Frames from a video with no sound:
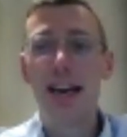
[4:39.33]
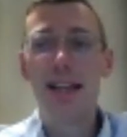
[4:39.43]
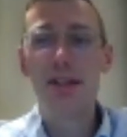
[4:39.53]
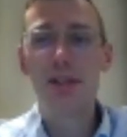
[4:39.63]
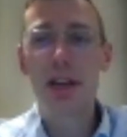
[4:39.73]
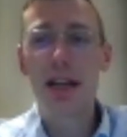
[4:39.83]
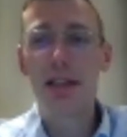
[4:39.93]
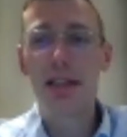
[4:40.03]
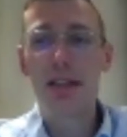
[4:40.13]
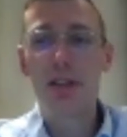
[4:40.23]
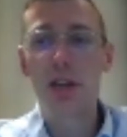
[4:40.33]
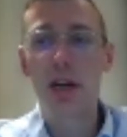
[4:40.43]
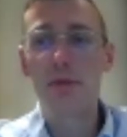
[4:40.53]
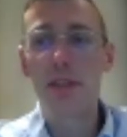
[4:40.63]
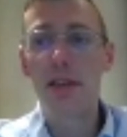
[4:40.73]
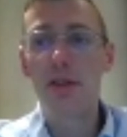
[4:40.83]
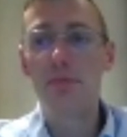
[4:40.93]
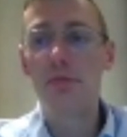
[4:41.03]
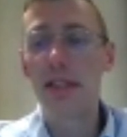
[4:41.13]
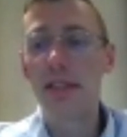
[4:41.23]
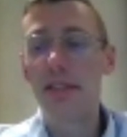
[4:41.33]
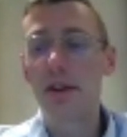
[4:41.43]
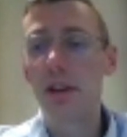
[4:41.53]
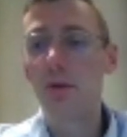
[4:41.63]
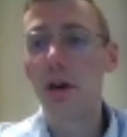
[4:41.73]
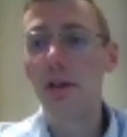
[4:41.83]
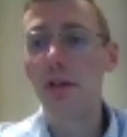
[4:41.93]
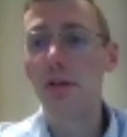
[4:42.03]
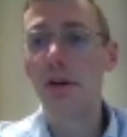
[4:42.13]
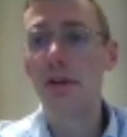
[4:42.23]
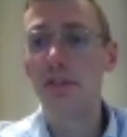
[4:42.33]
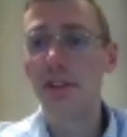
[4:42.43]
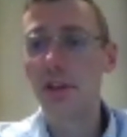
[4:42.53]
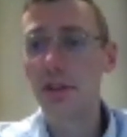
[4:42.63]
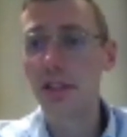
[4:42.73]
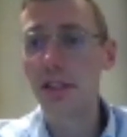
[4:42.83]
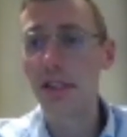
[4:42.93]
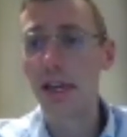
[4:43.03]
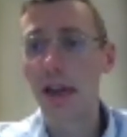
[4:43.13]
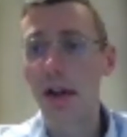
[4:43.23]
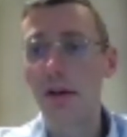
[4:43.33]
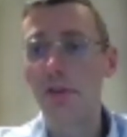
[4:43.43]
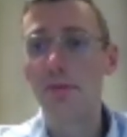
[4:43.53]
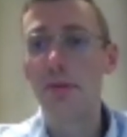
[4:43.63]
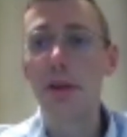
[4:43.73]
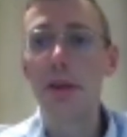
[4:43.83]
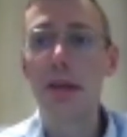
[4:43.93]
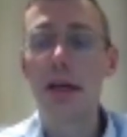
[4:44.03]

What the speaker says: And these are not jobs that you necessarily want your physicians to take care of, but